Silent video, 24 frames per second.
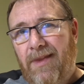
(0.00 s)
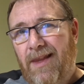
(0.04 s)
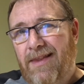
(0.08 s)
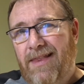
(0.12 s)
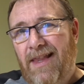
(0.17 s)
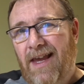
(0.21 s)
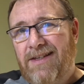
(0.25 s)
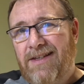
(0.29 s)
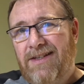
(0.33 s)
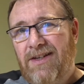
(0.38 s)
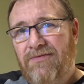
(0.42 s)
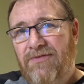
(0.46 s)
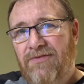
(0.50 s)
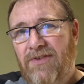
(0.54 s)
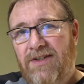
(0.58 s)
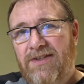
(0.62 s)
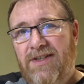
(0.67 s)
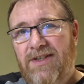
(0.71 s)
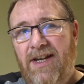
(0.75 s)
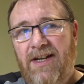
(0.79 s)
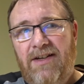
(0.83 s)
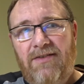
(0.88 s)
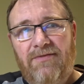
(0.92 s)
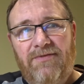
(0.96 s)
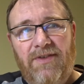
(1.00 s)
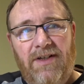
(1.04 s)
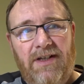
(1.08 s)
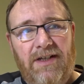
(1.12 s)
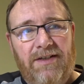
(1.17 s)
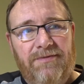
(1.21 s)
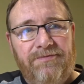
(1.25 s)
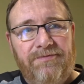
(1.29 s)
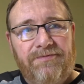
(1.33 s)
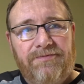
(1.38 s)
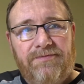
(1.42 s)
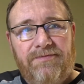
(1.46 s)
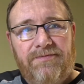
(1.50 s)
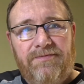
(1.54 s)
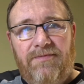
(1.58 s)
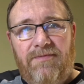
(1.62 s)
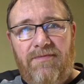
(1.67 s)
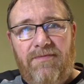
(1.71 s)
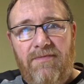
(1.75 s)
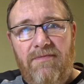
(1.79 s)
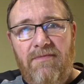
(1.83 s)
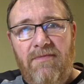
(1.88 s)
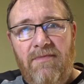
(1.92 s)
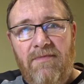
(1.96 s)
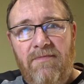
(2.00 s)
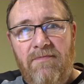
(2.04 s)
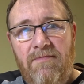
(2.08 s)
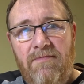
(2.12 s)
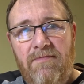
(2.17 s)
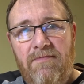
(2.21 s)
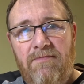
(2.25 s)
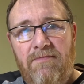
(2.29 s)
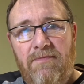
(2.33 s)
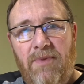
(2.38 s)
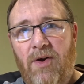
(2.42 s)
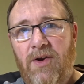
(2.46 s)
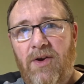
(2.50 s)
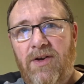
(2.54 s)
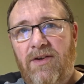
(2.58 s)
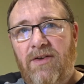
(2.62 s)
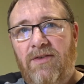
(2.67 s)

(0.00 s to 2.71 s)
That's your first kind of a point